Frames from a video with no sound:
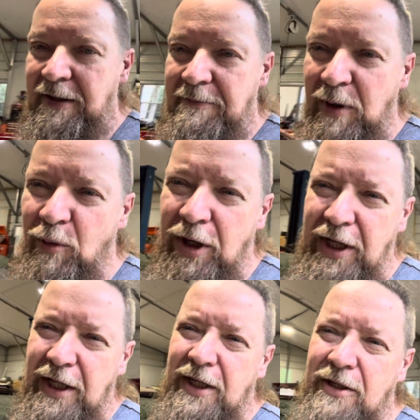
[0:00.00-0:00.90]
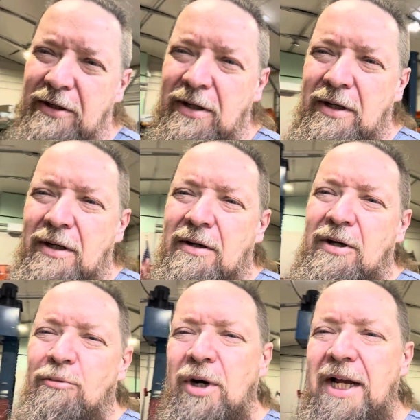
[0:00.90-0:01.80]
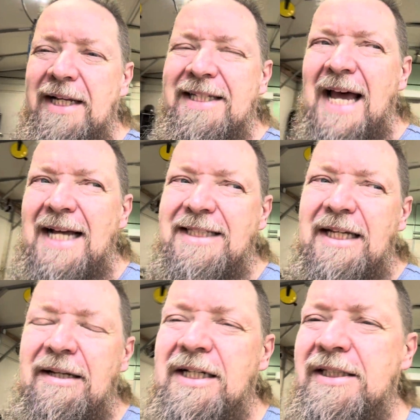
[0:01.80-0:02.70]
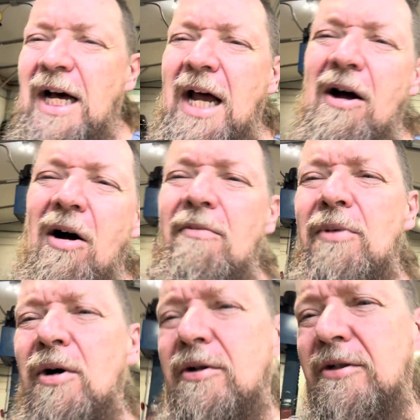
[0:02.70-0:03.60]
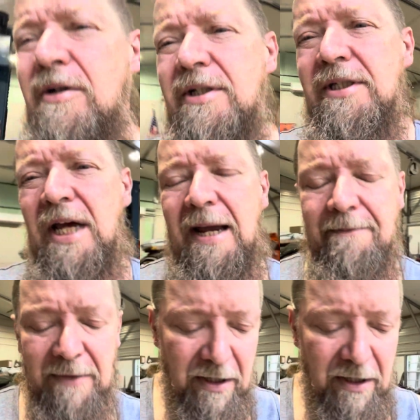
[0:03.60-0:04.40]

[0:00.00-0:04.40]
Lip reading: But we're gonna test it, because not all motors are the same.